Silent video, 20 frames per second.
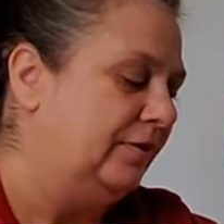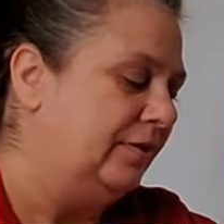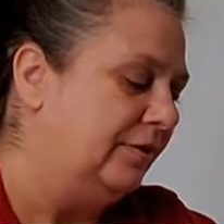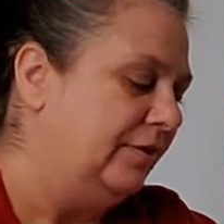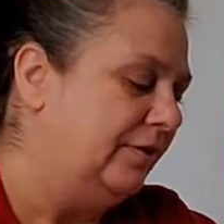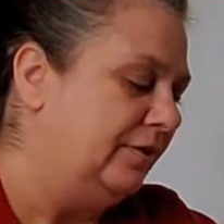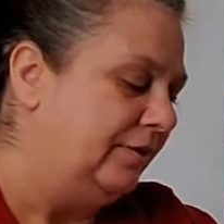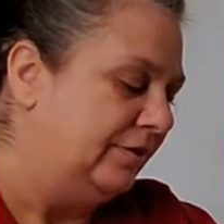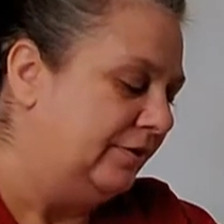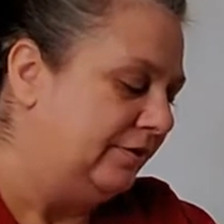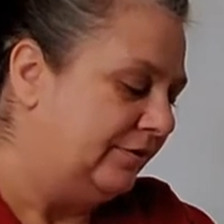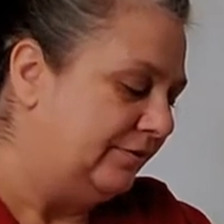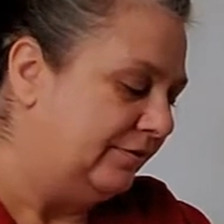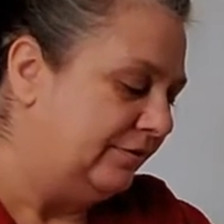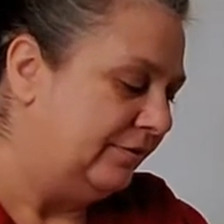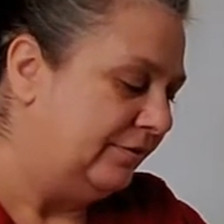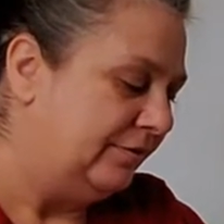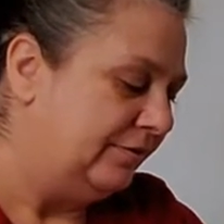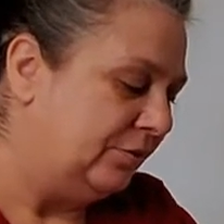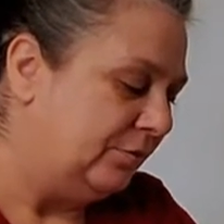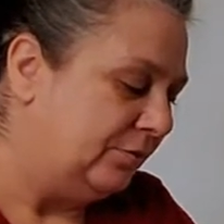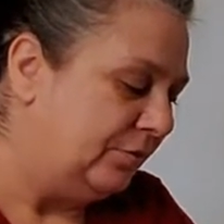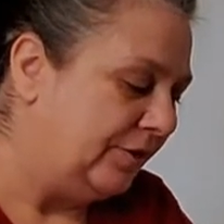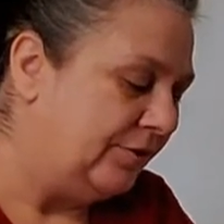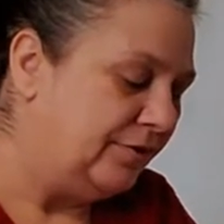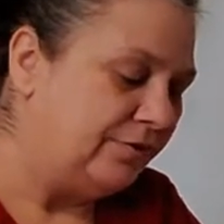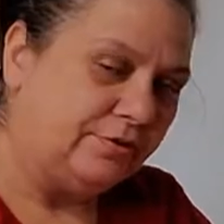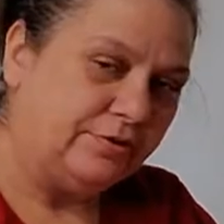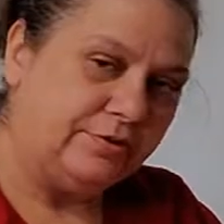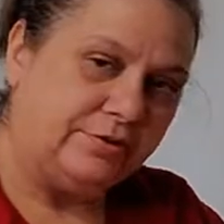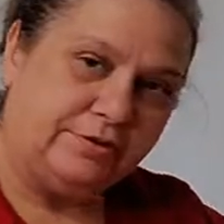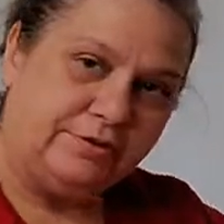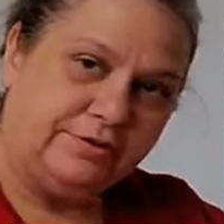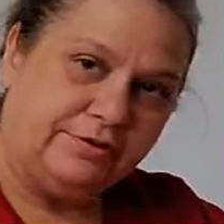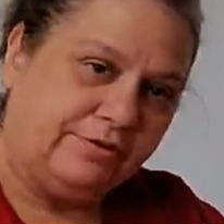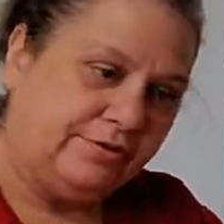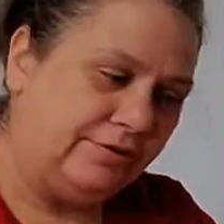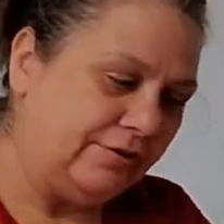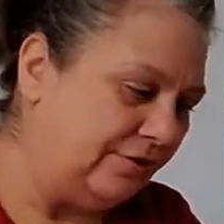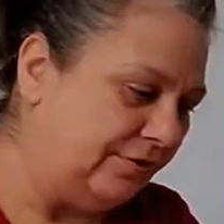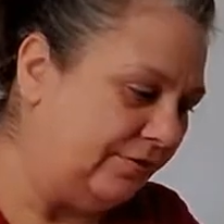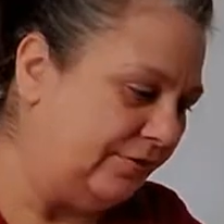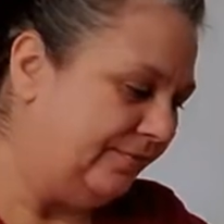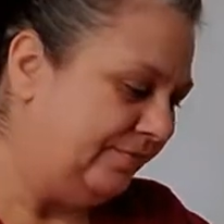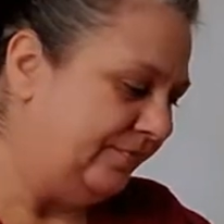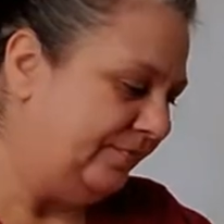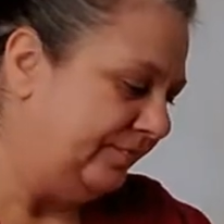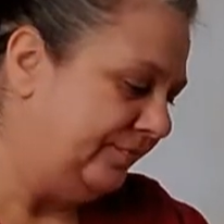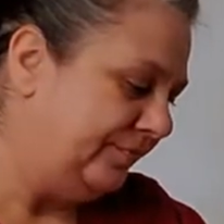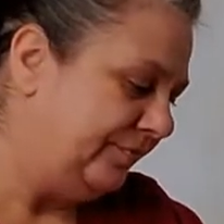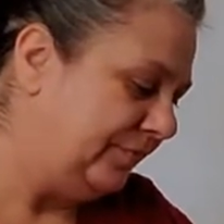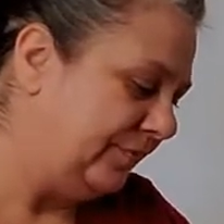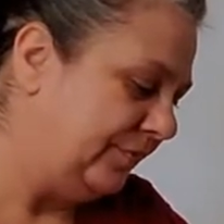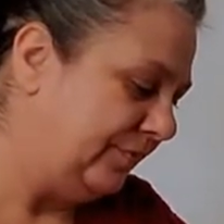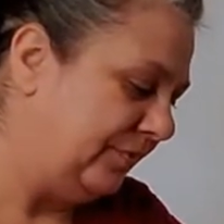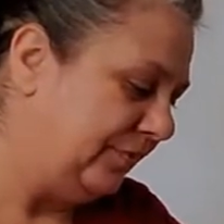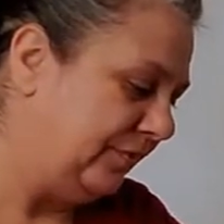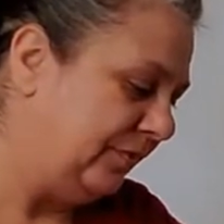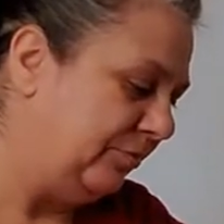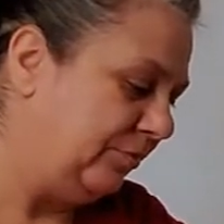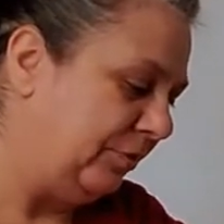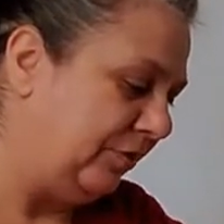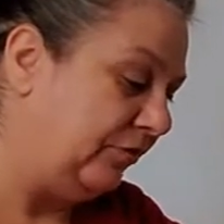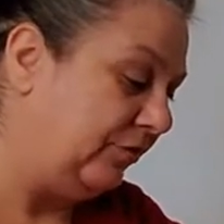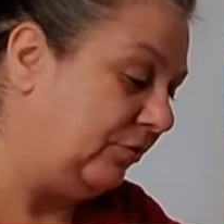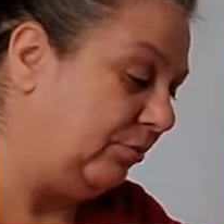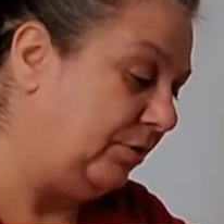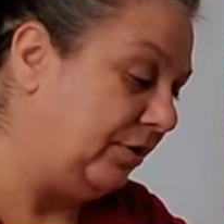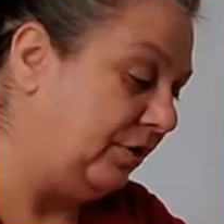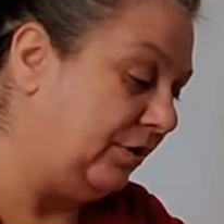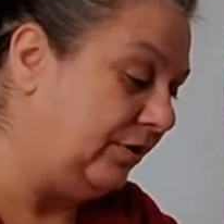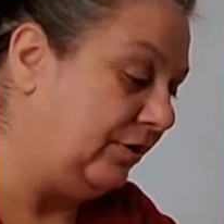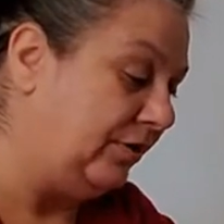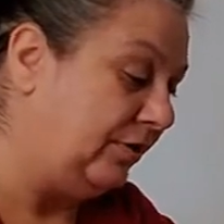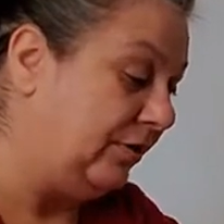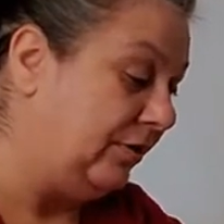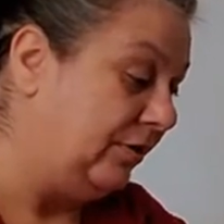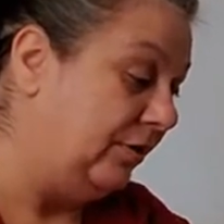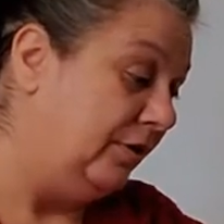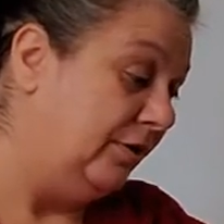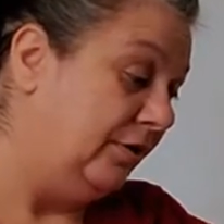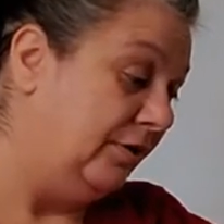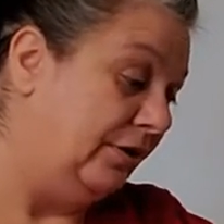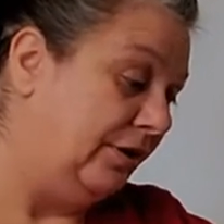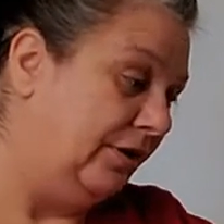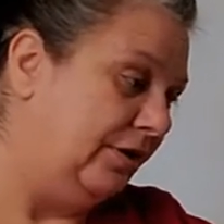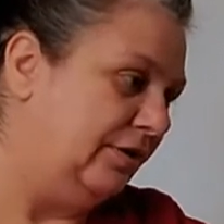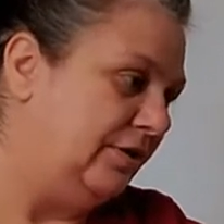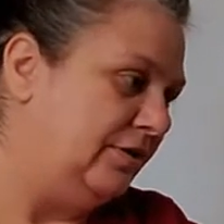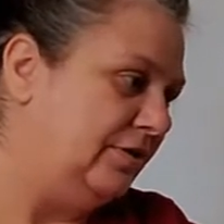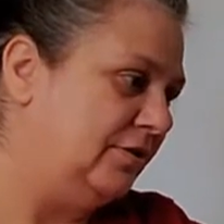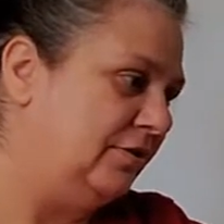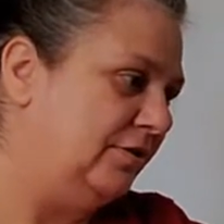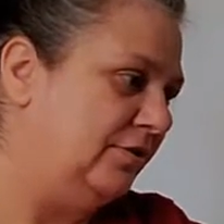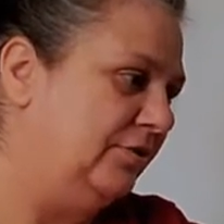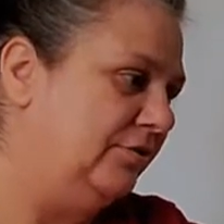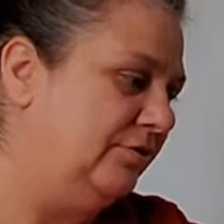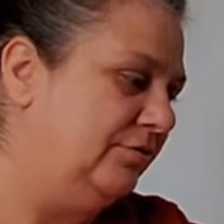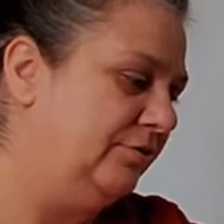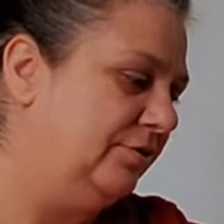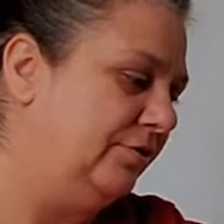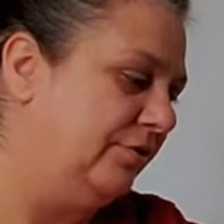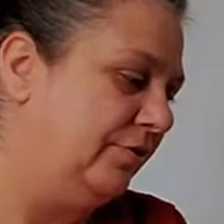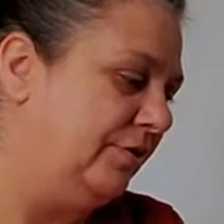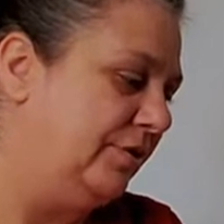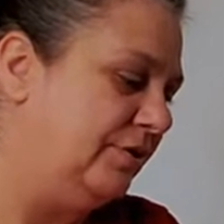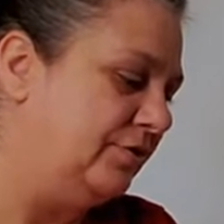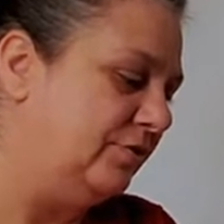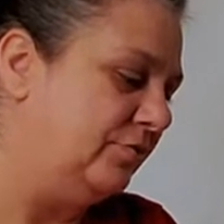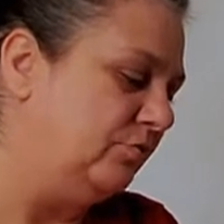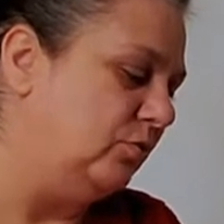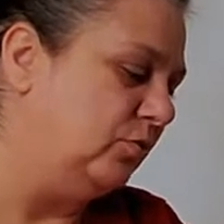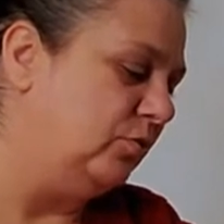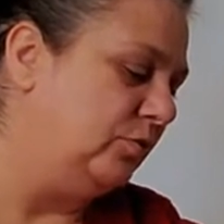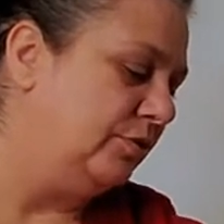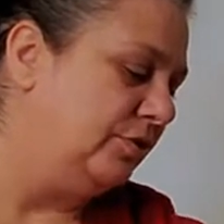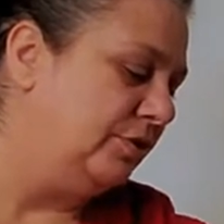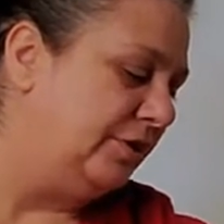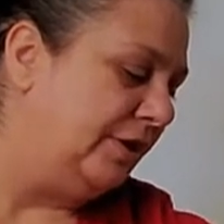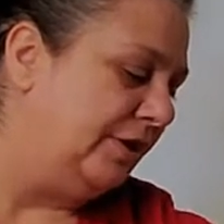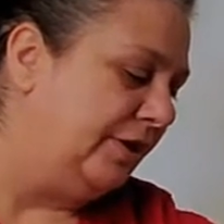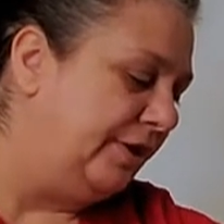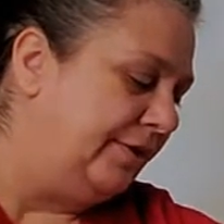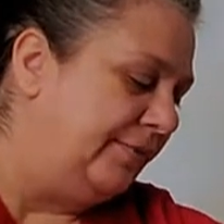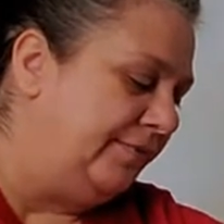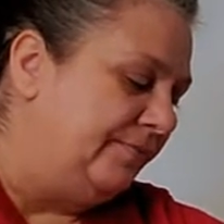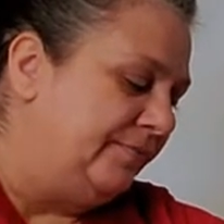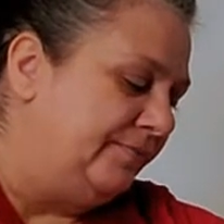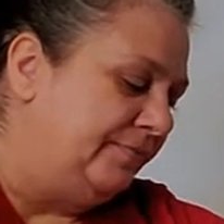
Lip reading: The weather is supposed to be at least 100 degrees or more today.